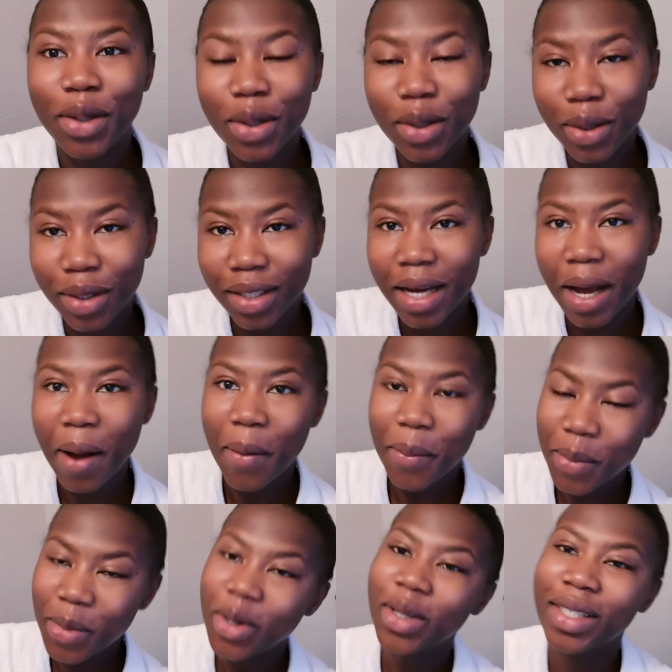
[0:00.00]
Good
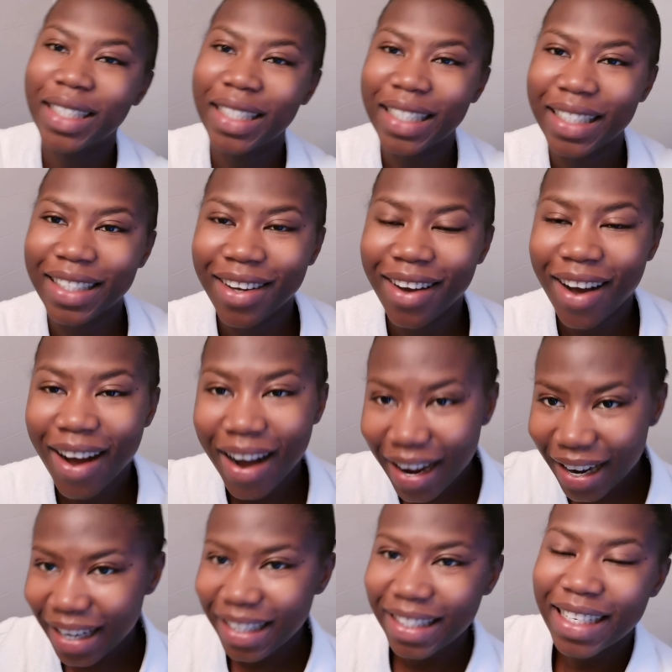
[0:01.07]
morning.
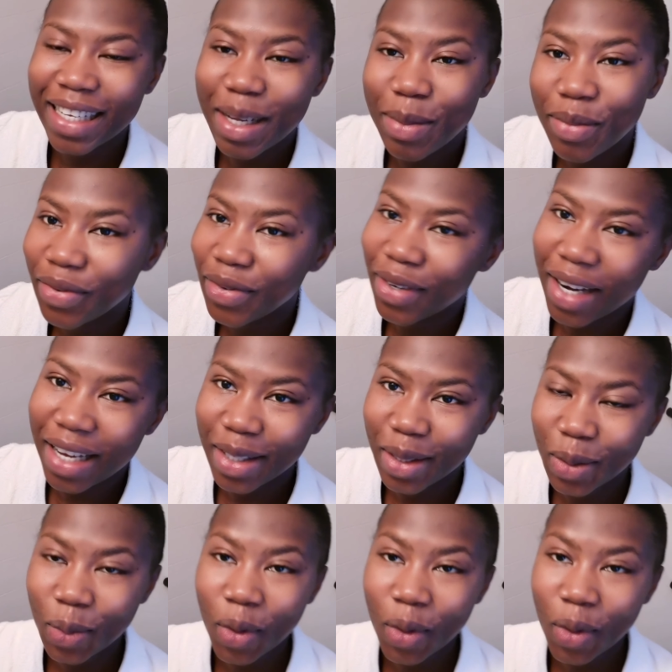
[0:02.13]
Hi team Fullest.